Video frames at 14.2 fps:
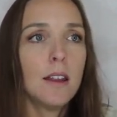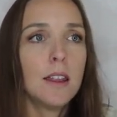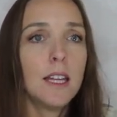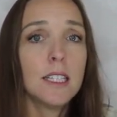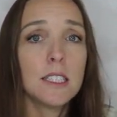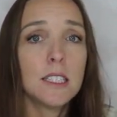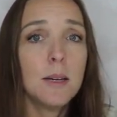
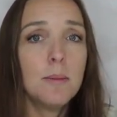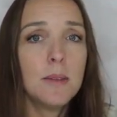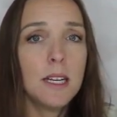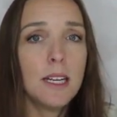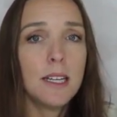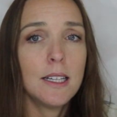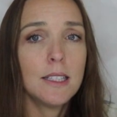that some
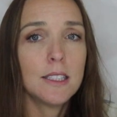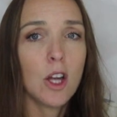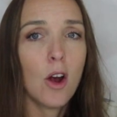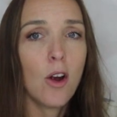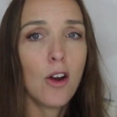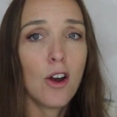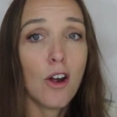days
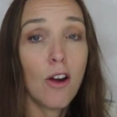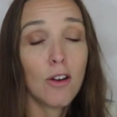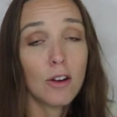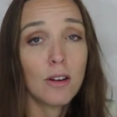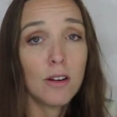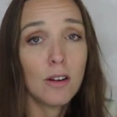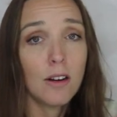are
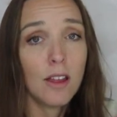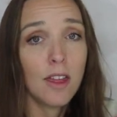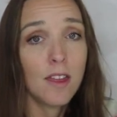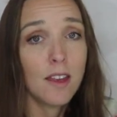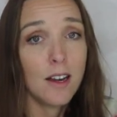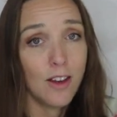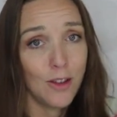harder
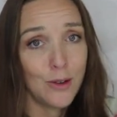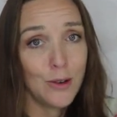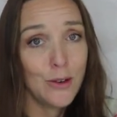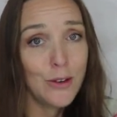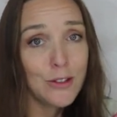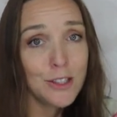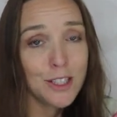than
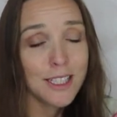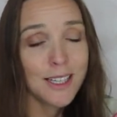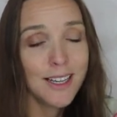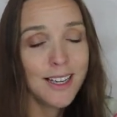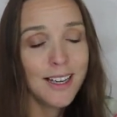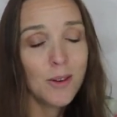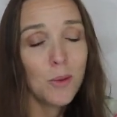others,
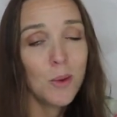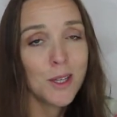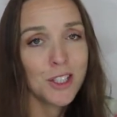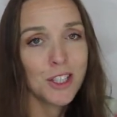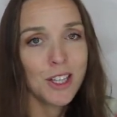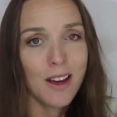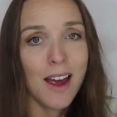
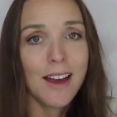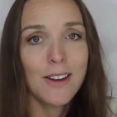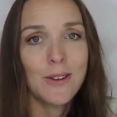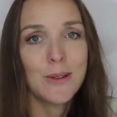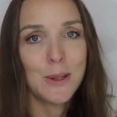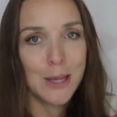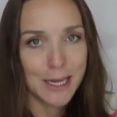which I
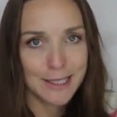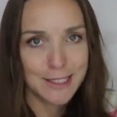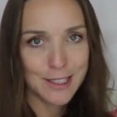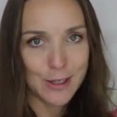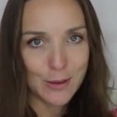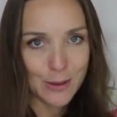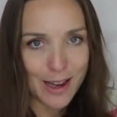know you
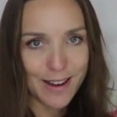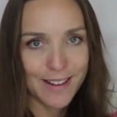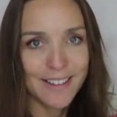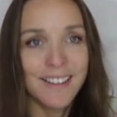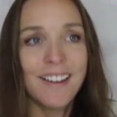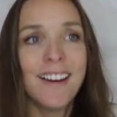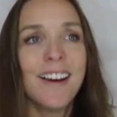guys know that.